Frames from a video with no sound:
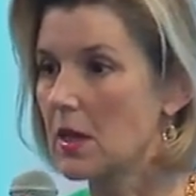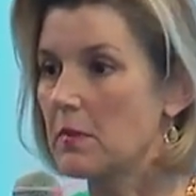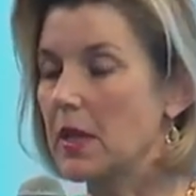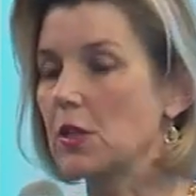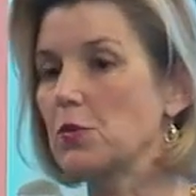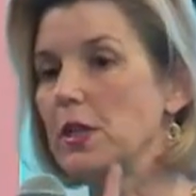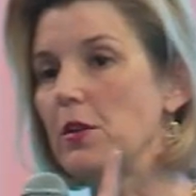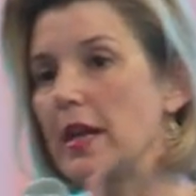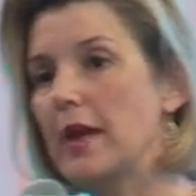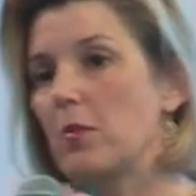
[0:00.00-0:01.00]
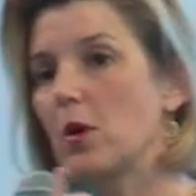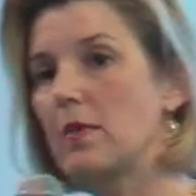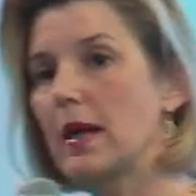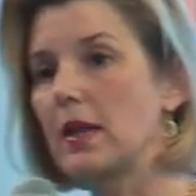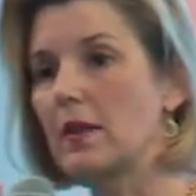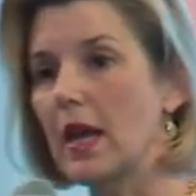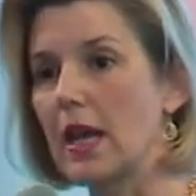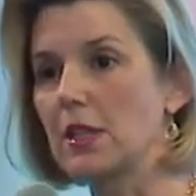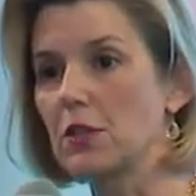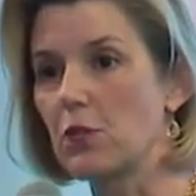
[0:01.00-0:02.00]
Because when you get more money in the
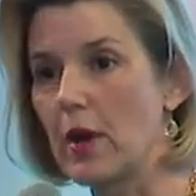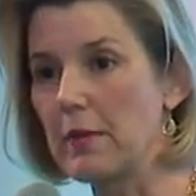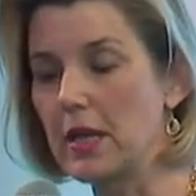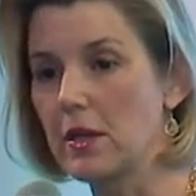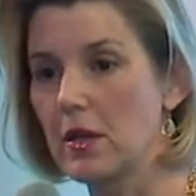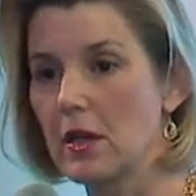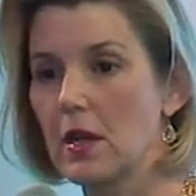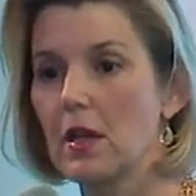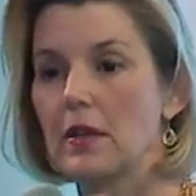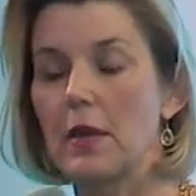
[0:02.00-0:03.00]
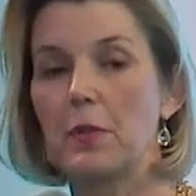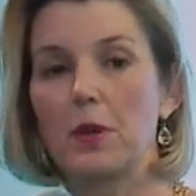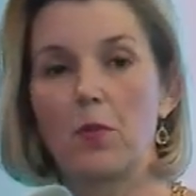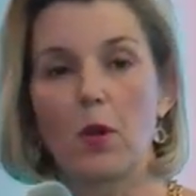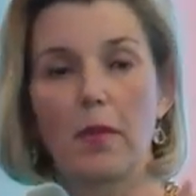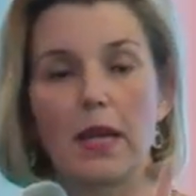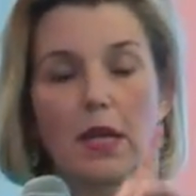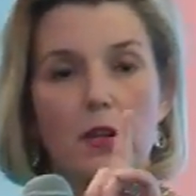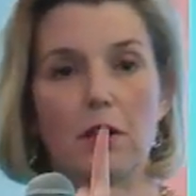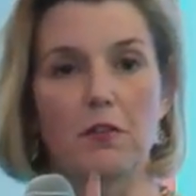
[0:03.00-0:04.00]
hands of women, they put more money
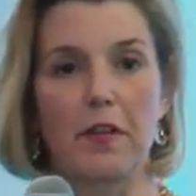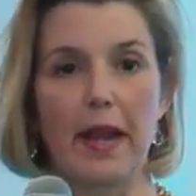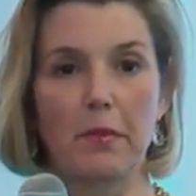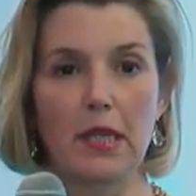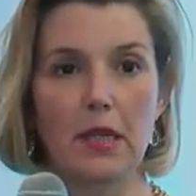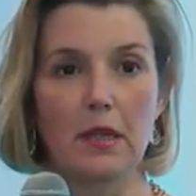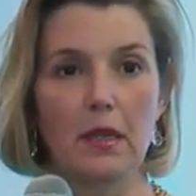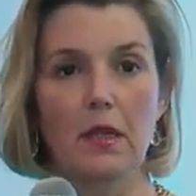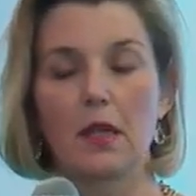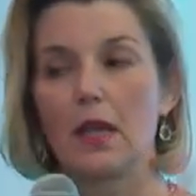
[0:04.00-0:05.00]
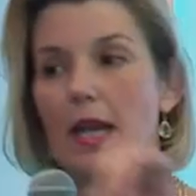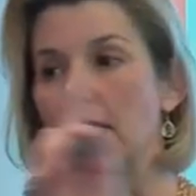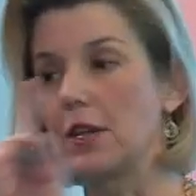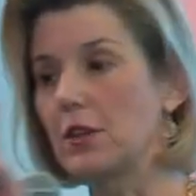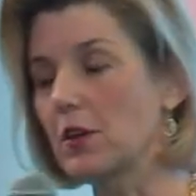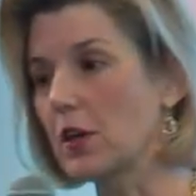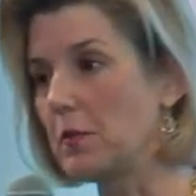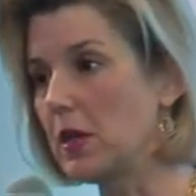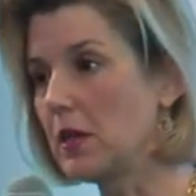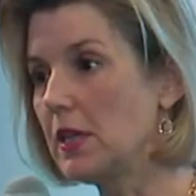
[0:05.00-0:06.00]
into their family and into their
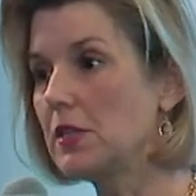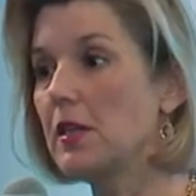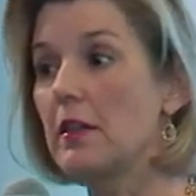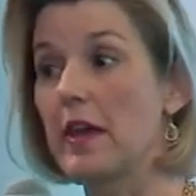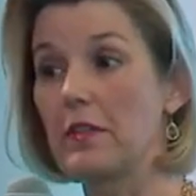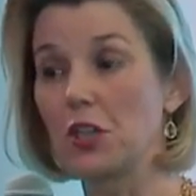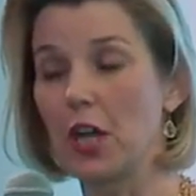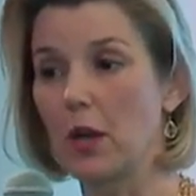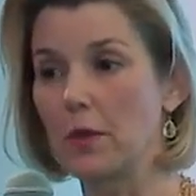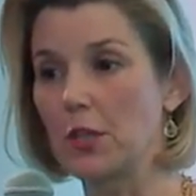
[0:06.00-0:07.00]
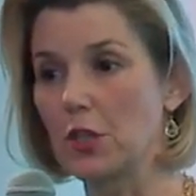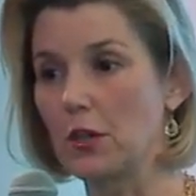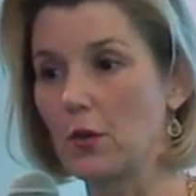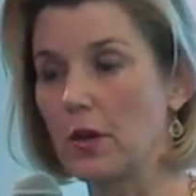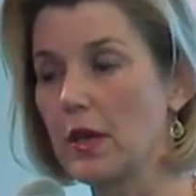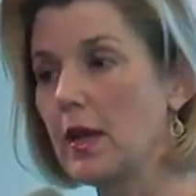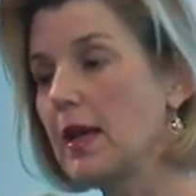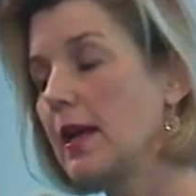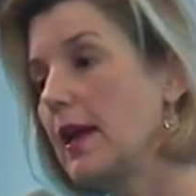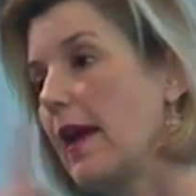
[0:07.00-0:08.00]
communities than the gentlemen do,
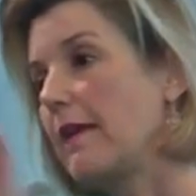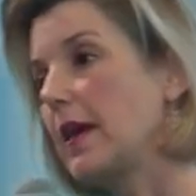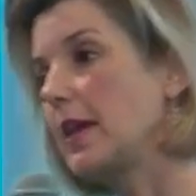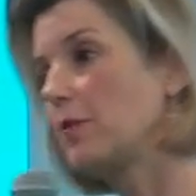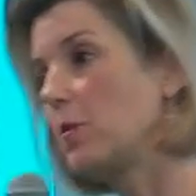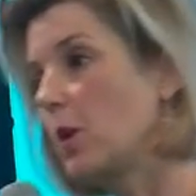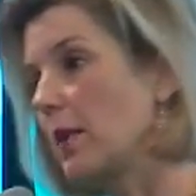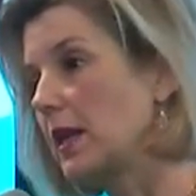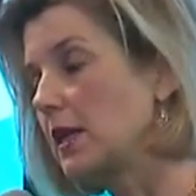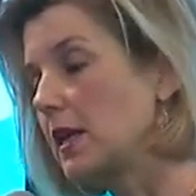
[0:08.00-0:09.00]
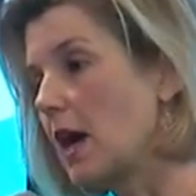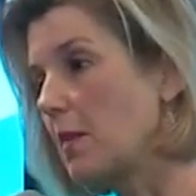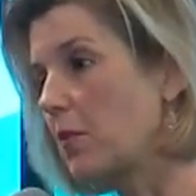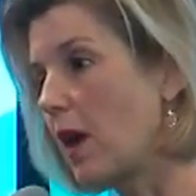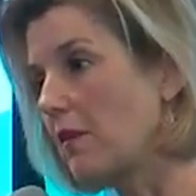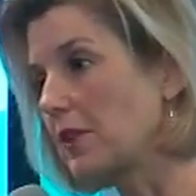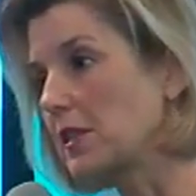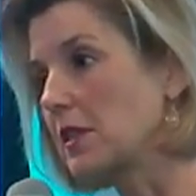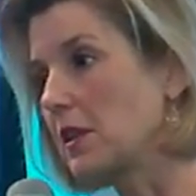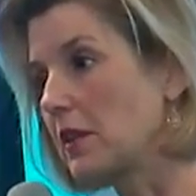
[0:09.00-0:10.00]
and they give more money to
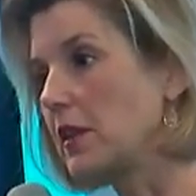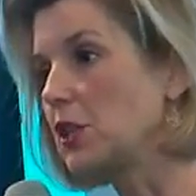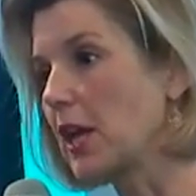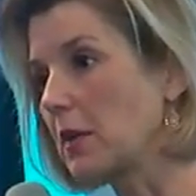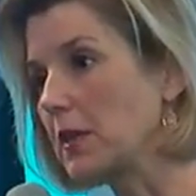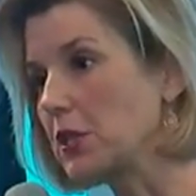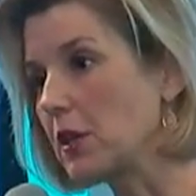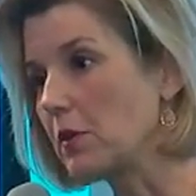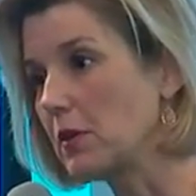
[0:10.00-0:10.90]
nonprofits than the gentlemen do.